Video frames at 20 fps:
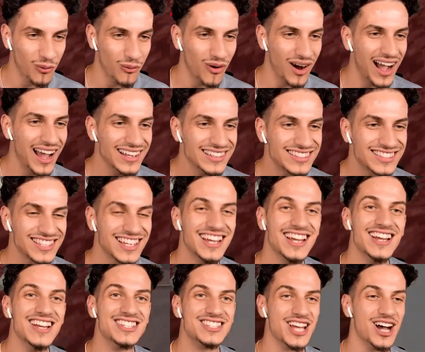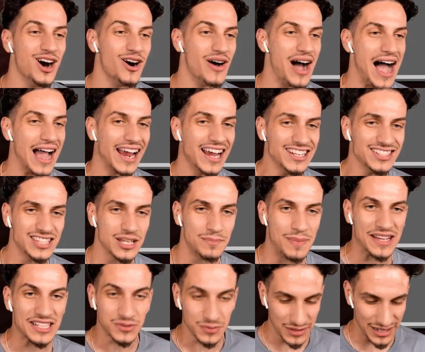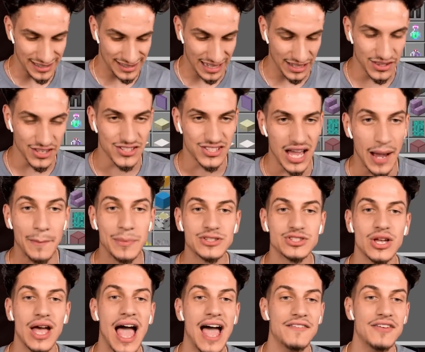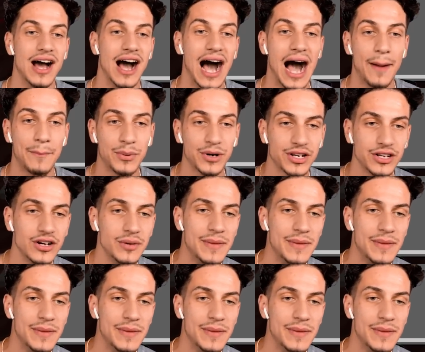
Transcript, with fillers: What? So I guess the best way to set this up is to have a hopper here.